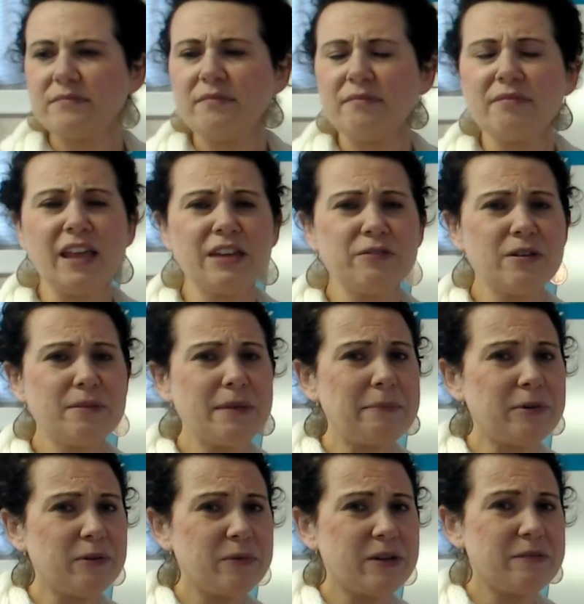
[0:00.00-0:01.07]
And
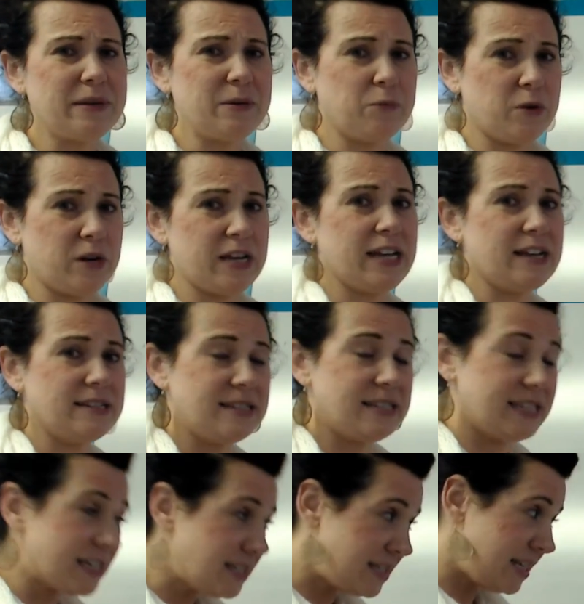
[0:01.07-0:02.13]
remember, we've been working on
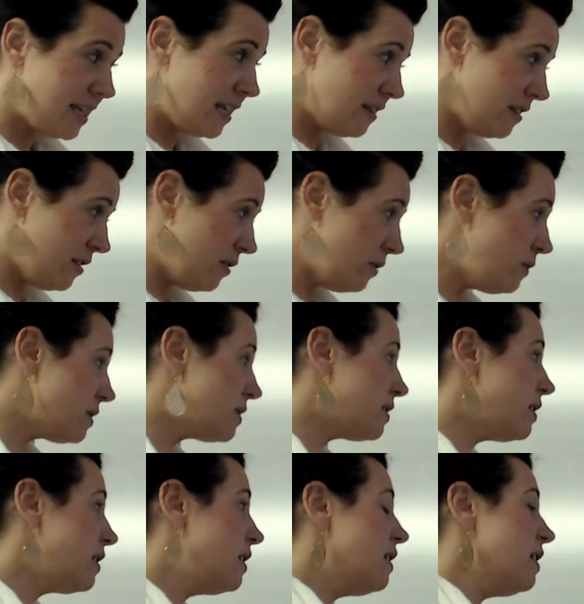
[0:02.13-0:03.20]
16th notes.
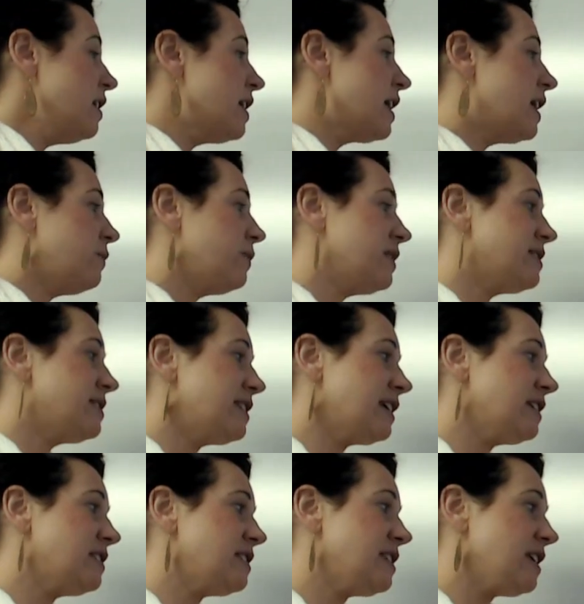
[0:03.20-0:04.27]
And with
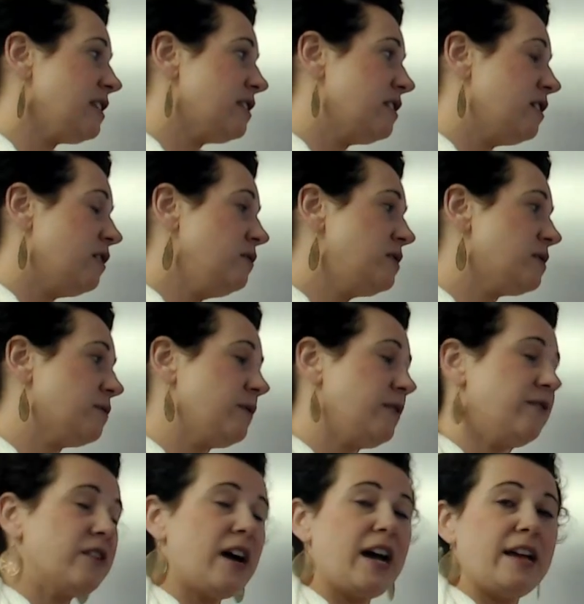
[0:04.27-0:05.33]
16th notes,
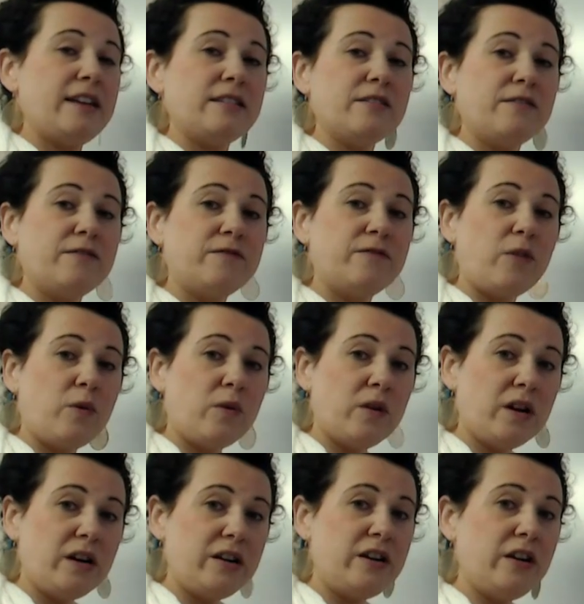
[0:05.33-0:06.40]
we've got
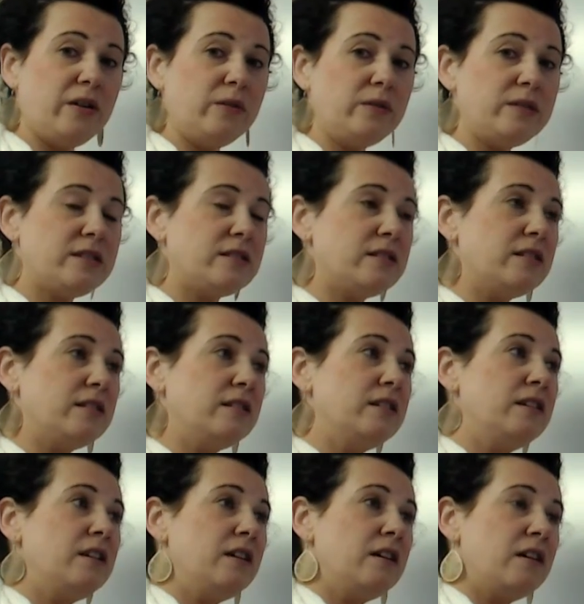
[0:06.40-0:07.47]
4 notes
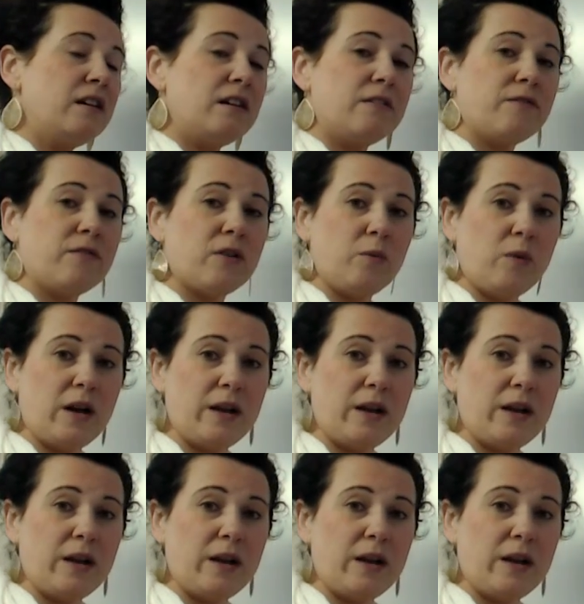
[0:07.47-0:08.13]
for one